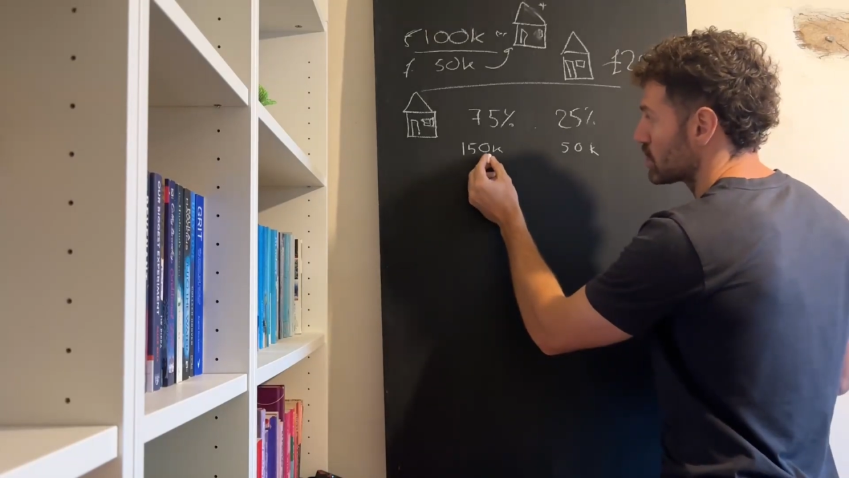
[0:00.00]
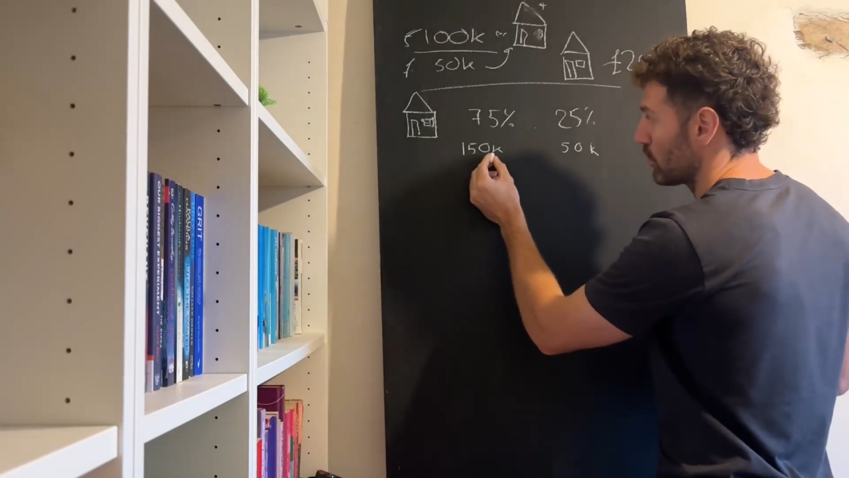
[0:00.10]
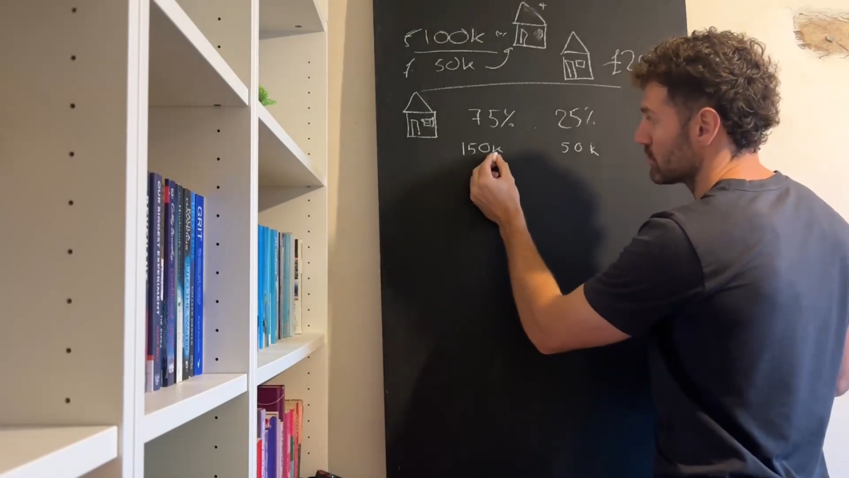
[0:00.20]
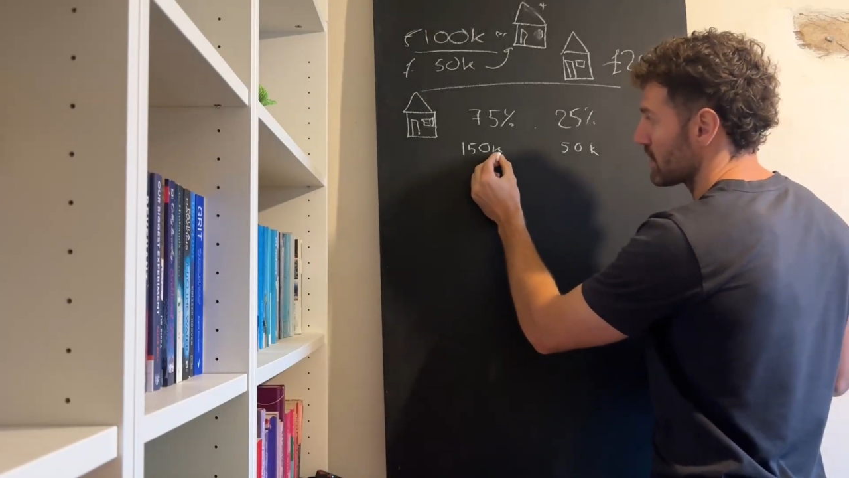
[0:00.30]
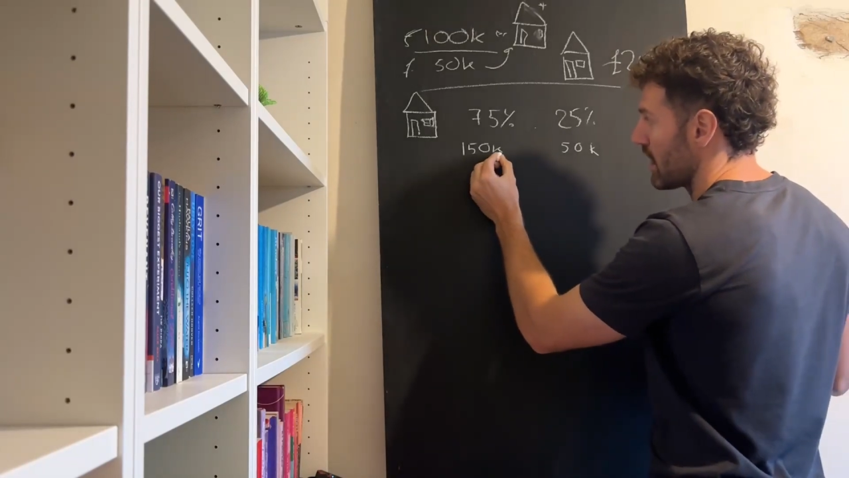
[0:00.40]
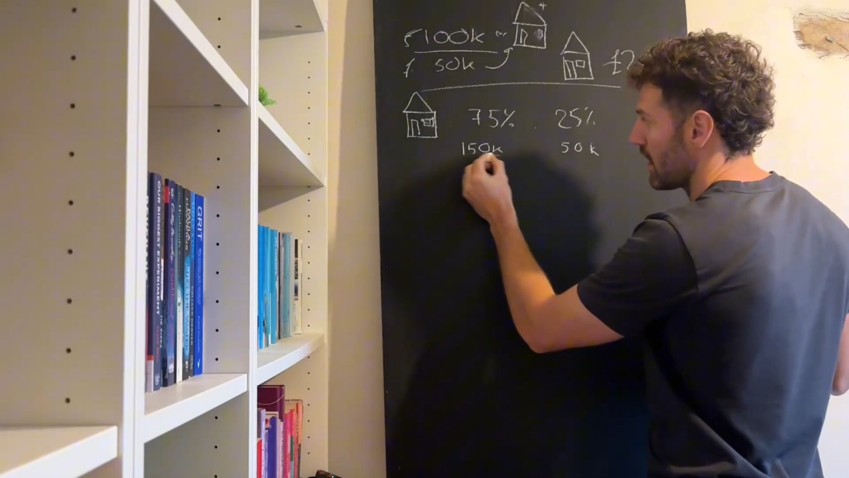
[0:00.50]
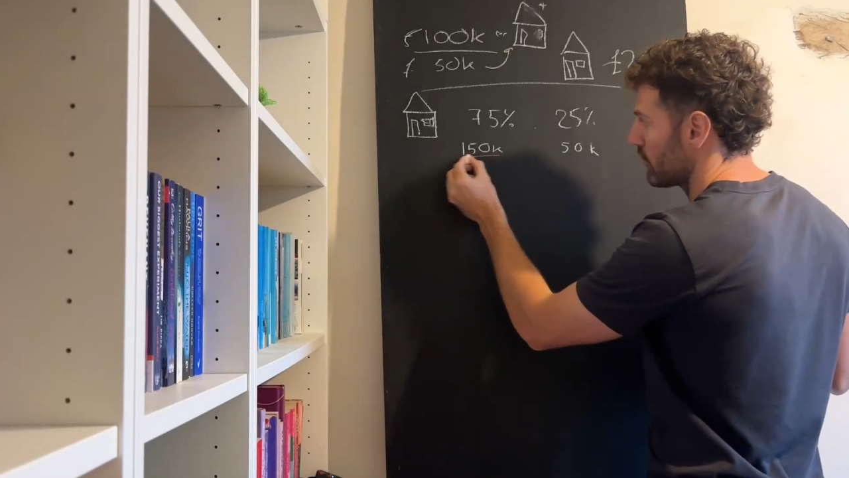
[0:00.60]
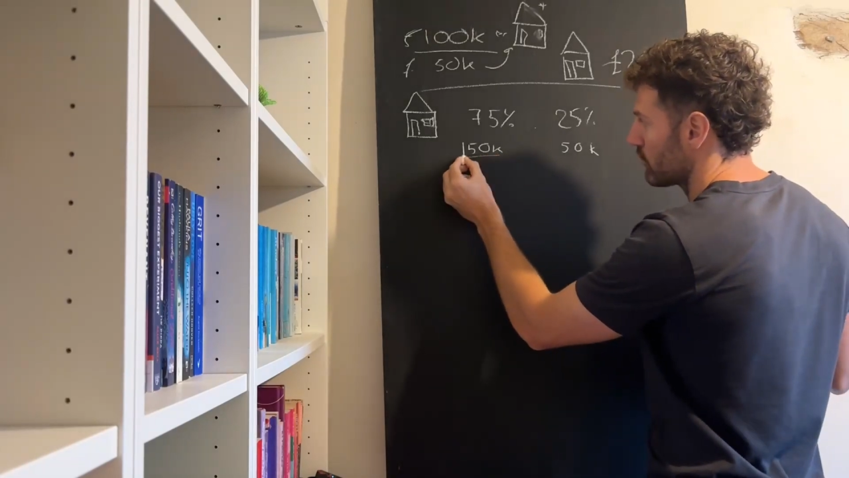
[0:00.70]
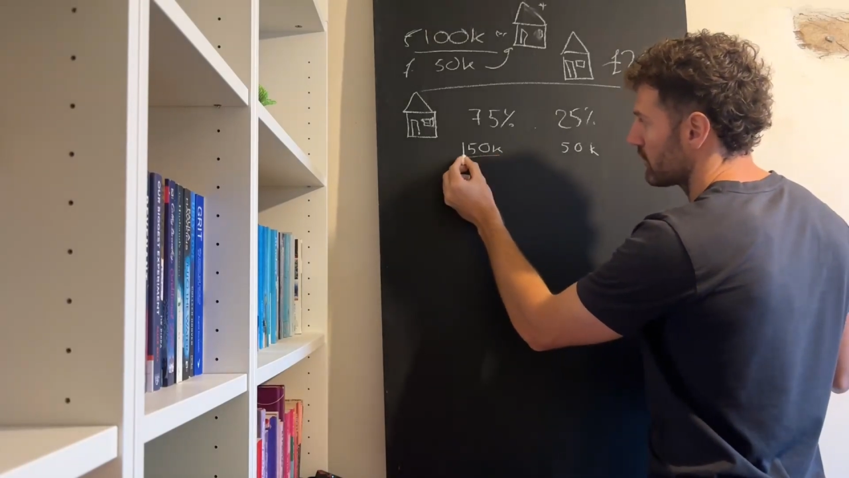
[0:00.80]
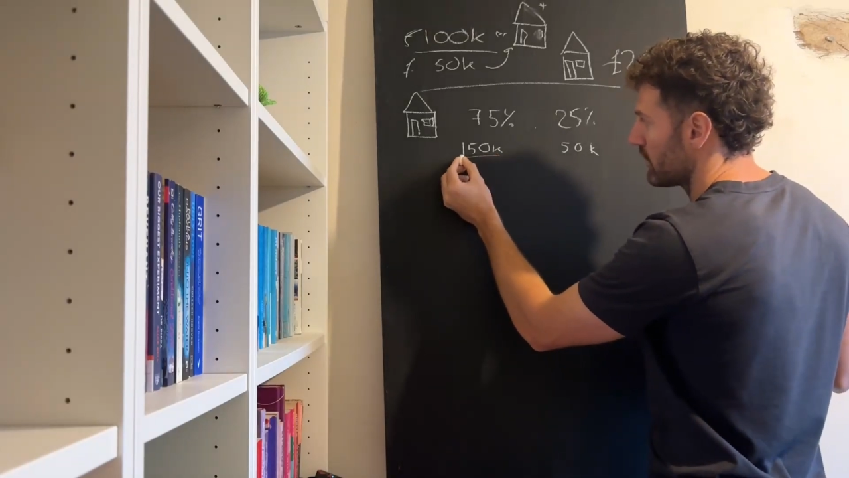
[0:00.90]
totals
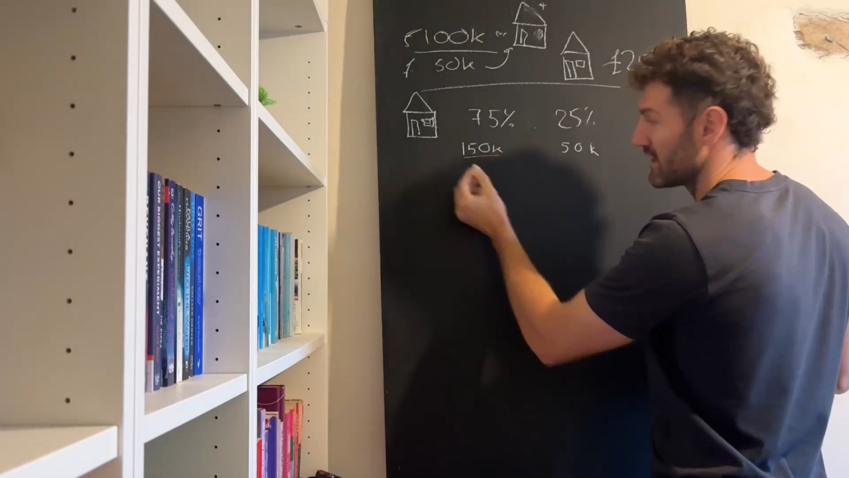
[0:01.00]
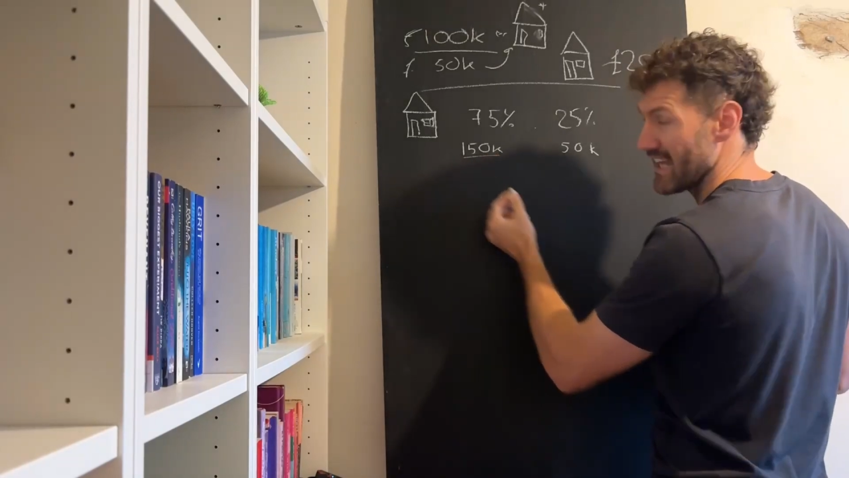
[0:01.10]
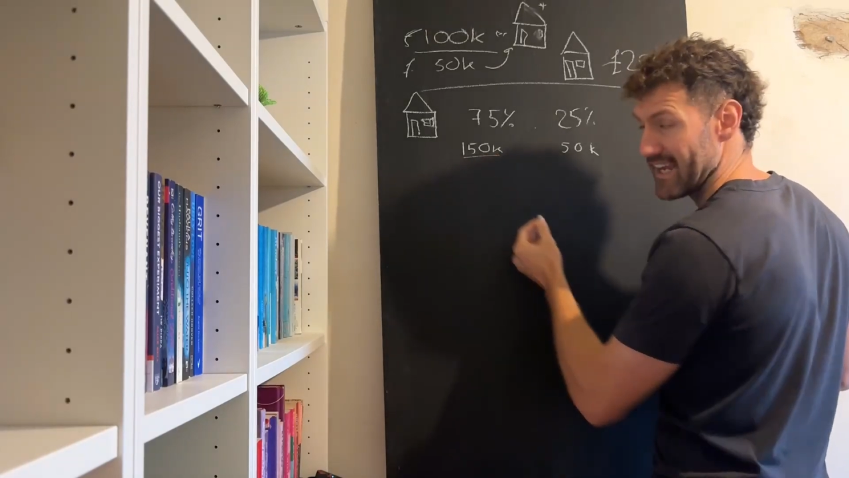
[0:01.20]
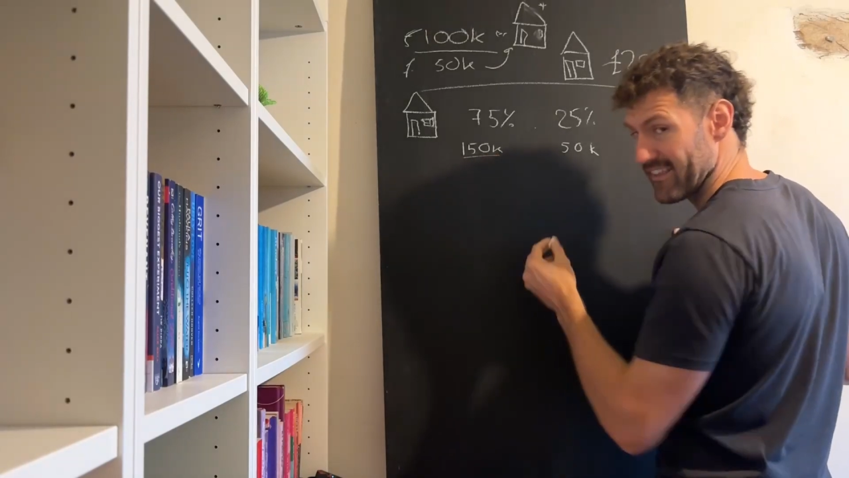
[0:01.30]
150k.